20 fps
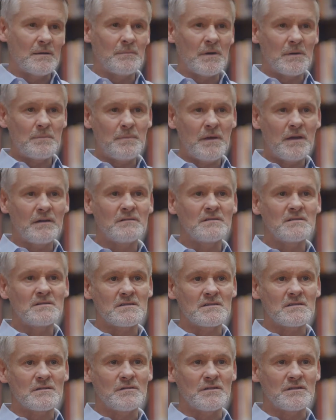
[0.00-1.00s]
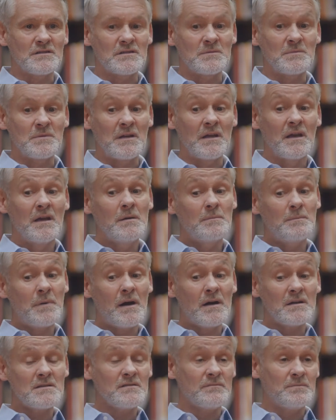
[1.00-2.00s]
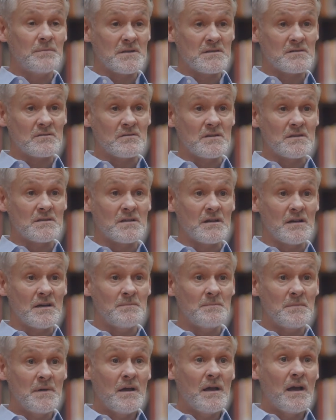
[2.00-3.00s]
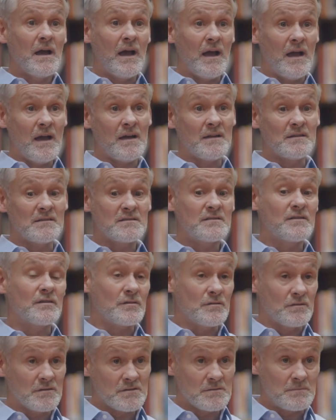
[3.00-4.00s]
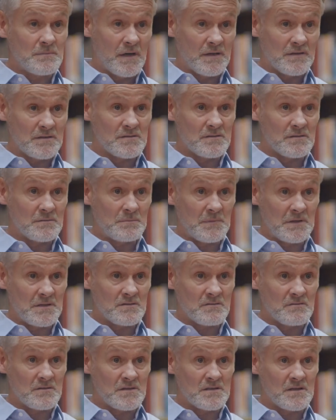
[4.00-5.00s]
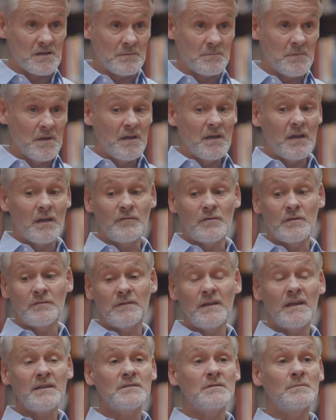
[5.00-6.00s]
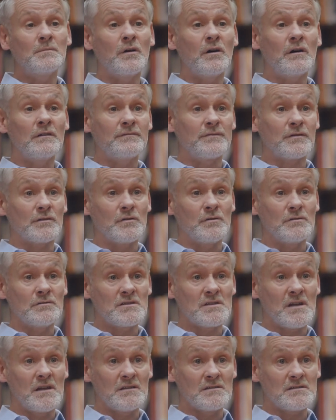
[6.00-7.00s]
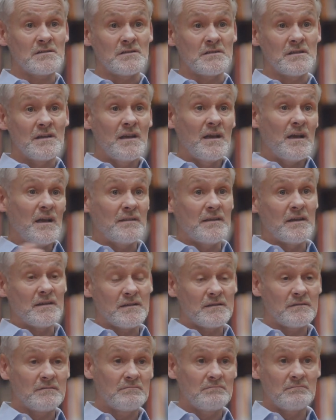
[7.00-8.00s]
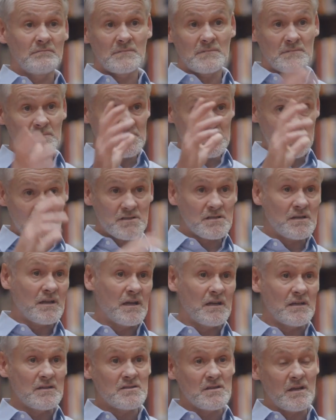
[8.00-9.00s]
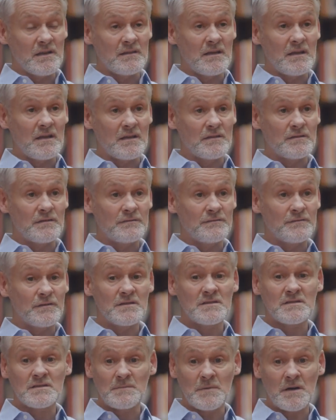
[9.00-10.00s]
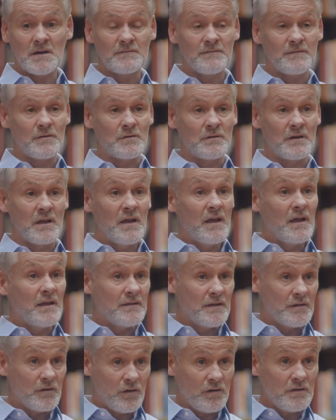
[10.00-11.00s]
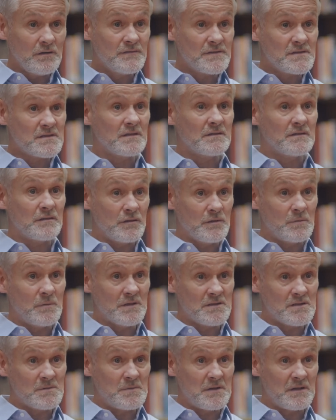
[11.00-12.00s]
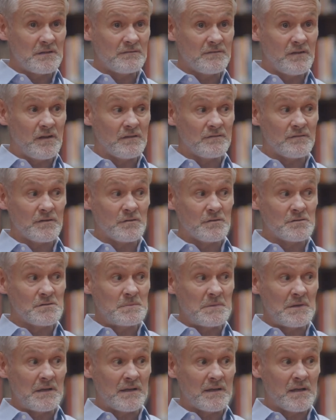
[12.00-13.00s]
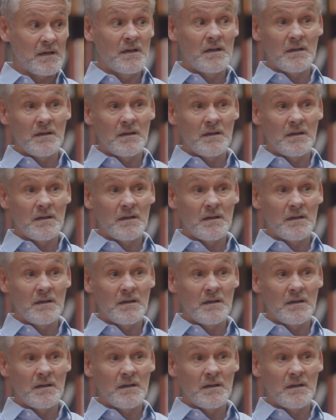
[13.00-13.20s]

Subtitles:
my parent is going to be part of my screen time and they're going to monitor my screen time. If you've let them off their whole childhood and then at such an age and they get their first smartphone, and then all of a sudden you want to be involved. They're going to be like,